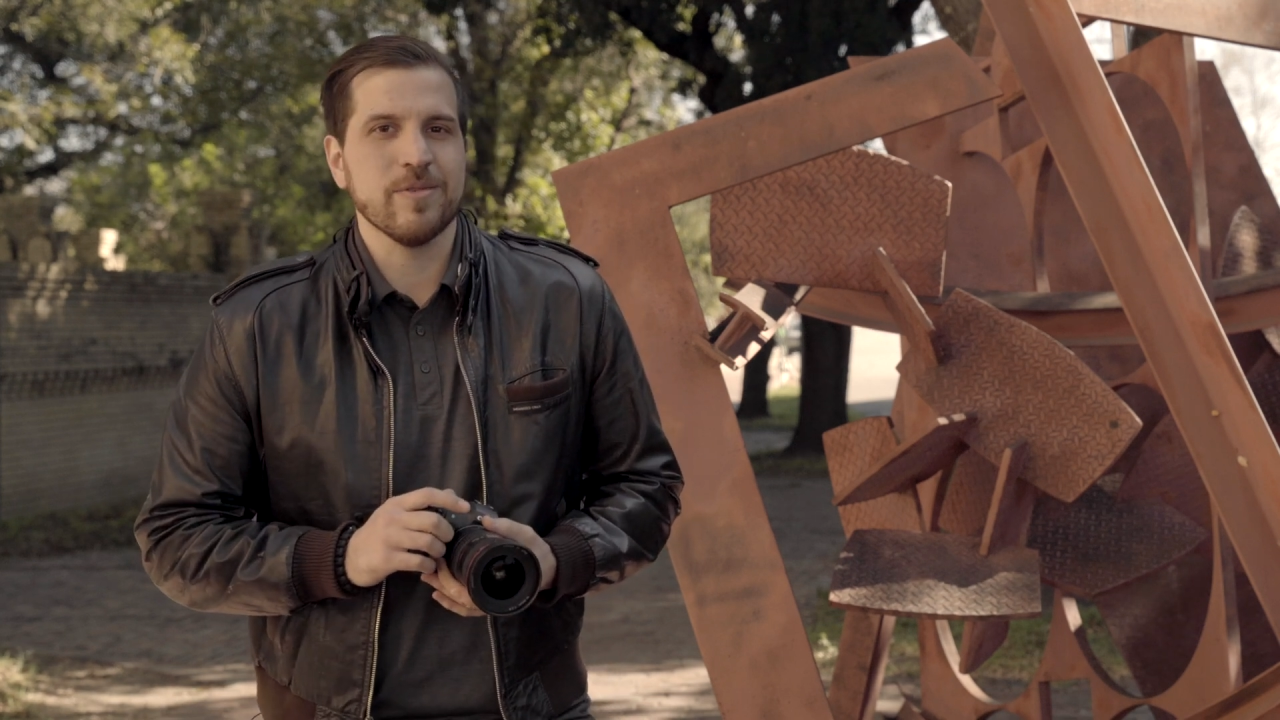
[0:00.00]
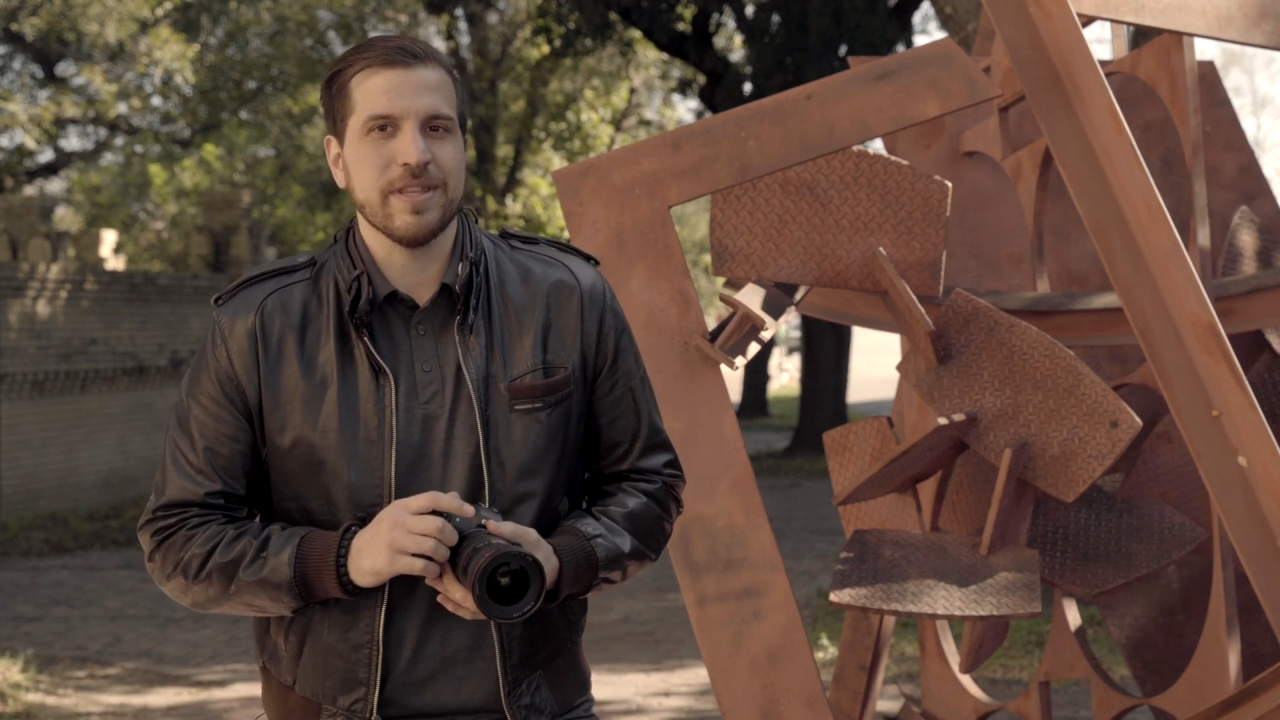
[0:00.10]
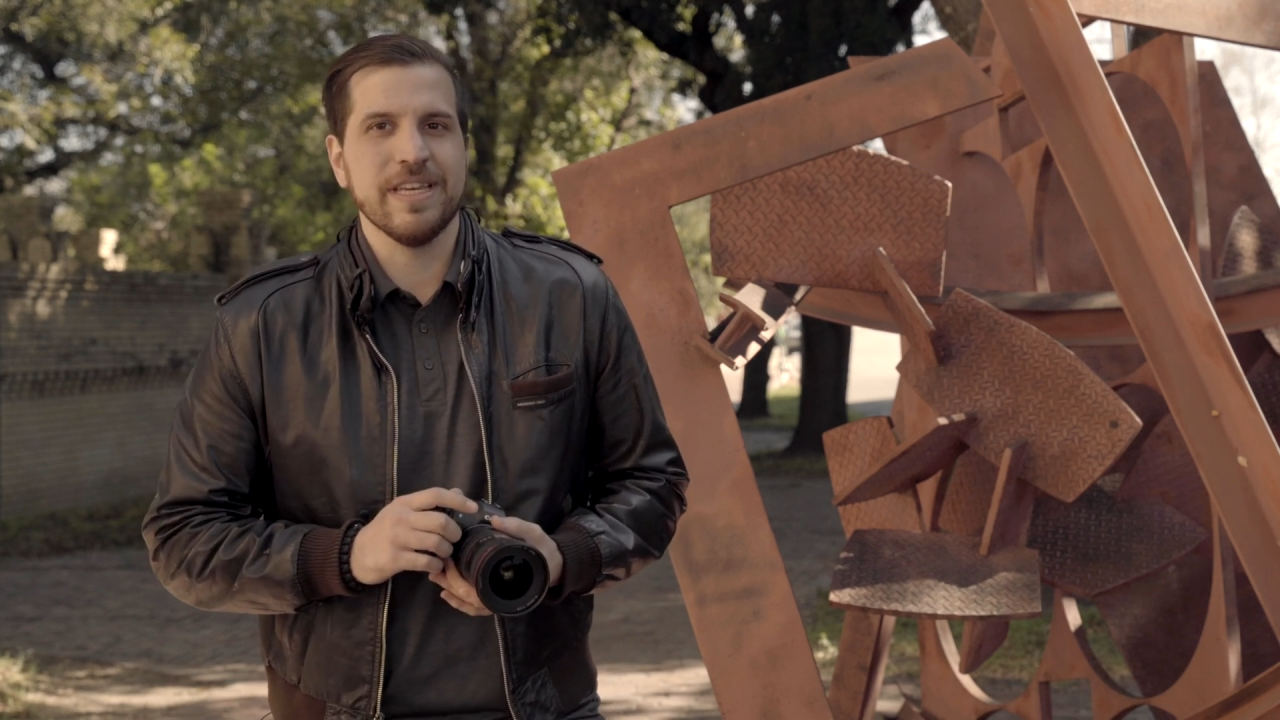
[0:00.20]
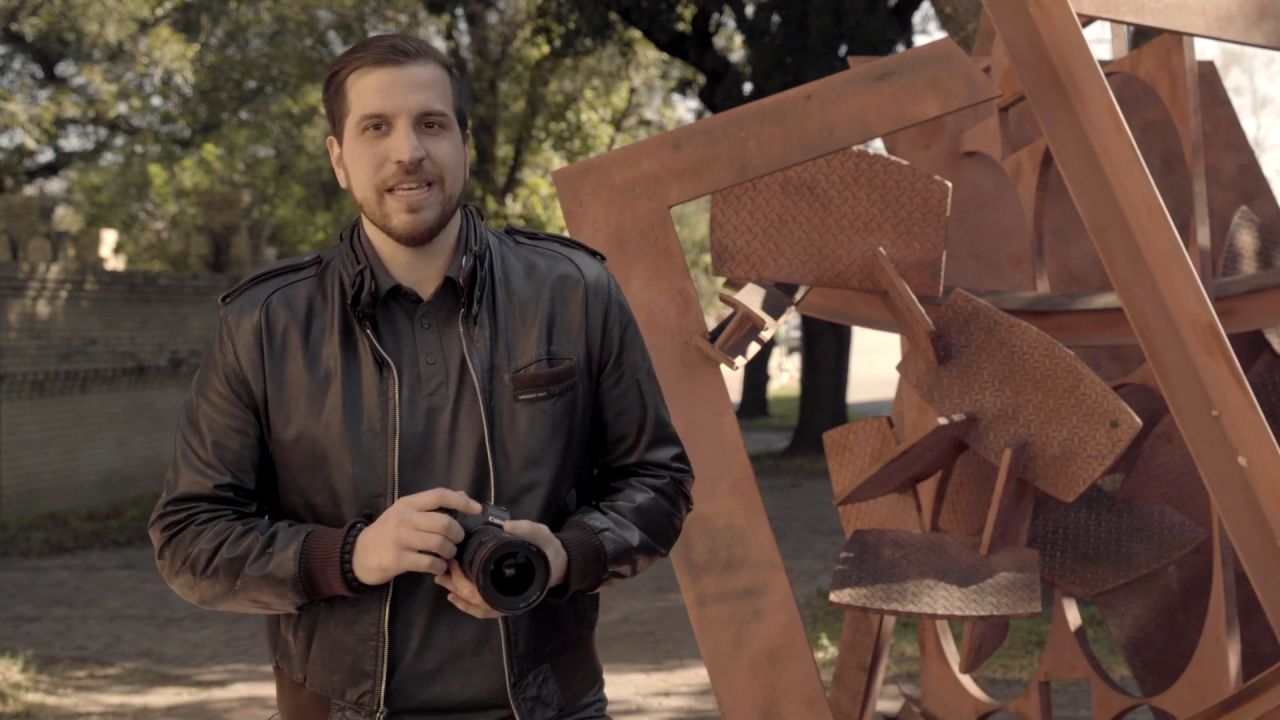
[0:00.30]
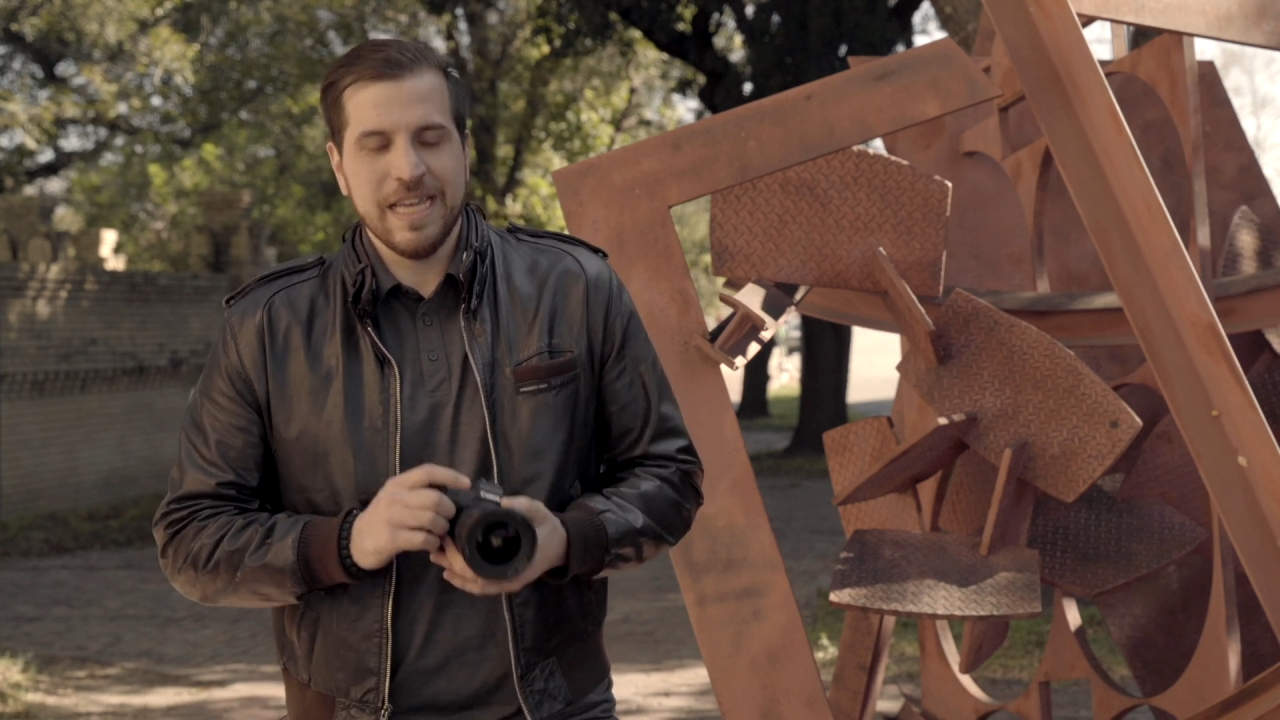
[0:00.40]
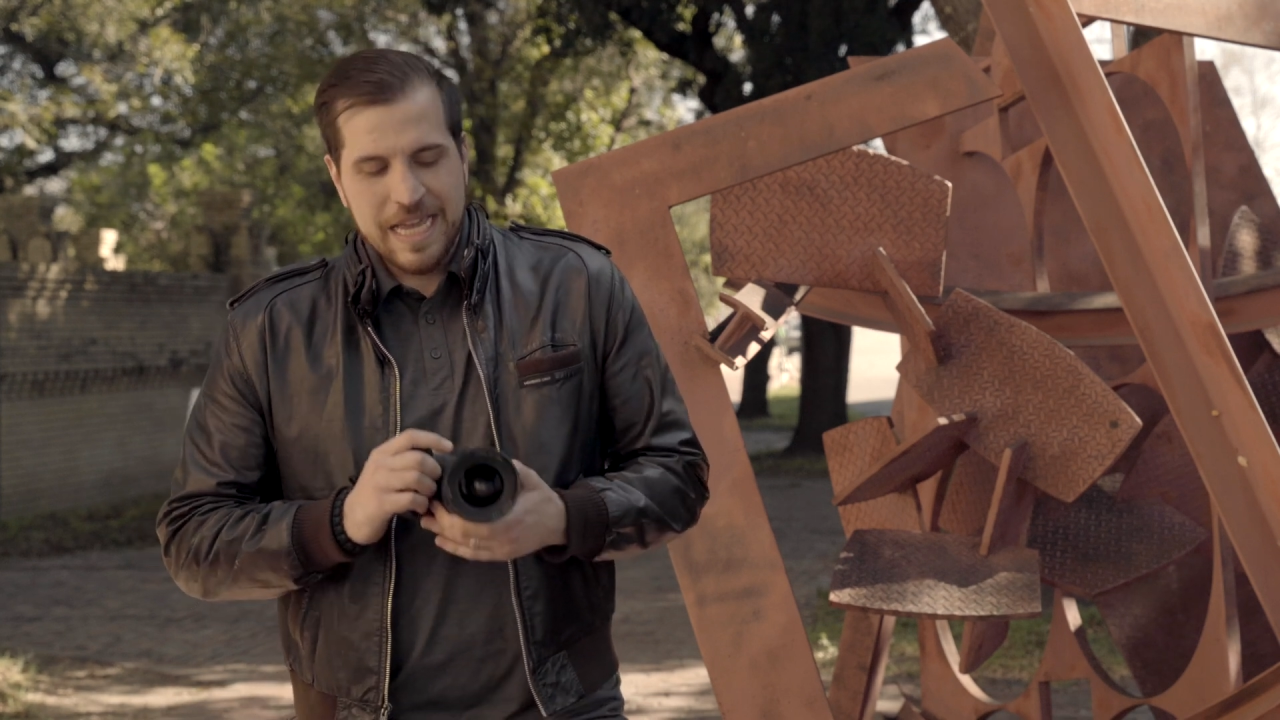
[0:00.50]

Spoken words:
with it.